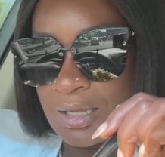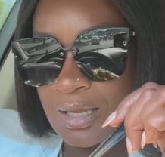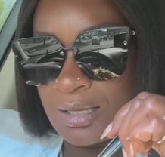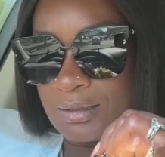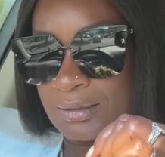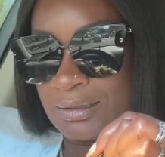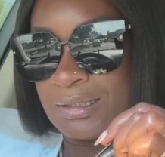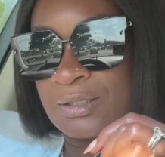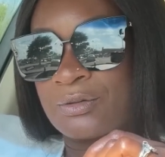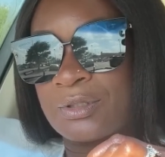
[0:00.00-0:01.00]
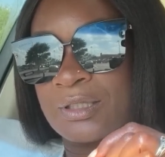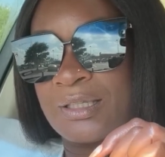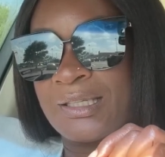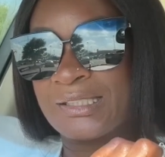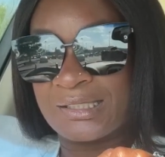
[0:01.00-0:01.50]
I literally.
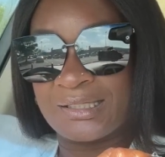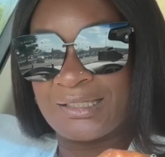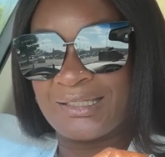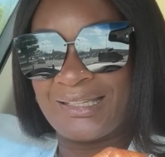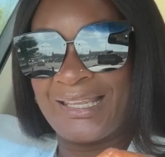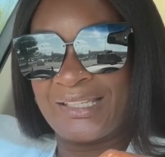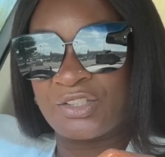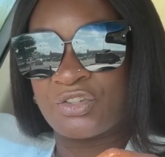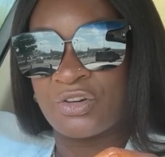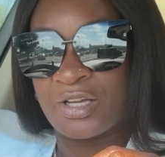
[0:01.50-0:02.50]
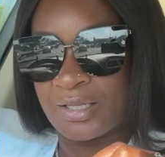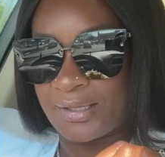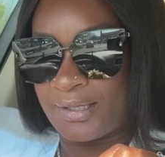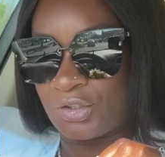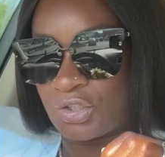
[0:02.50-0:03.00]
It's his truck
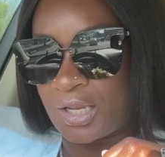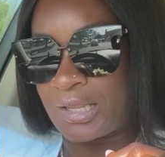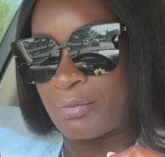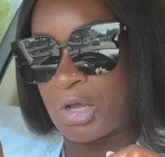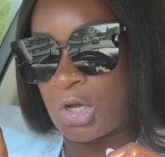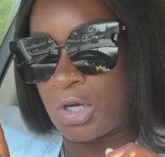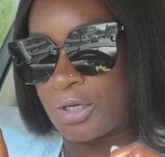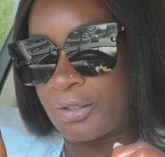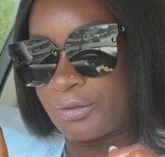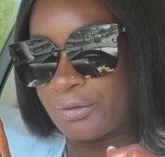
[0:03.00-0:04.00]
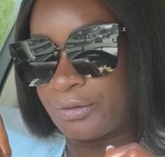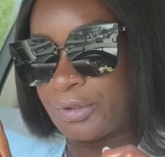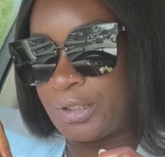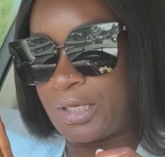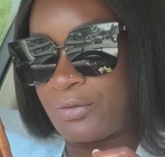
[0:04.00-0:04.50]
is shaking my car.
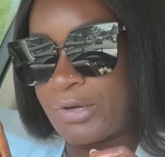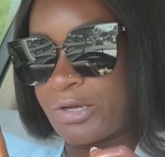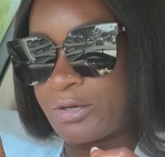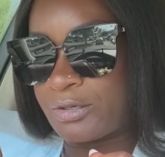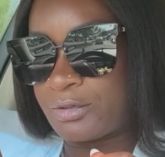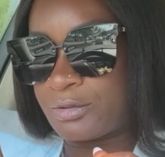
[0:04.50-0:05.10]
Isn't that weird?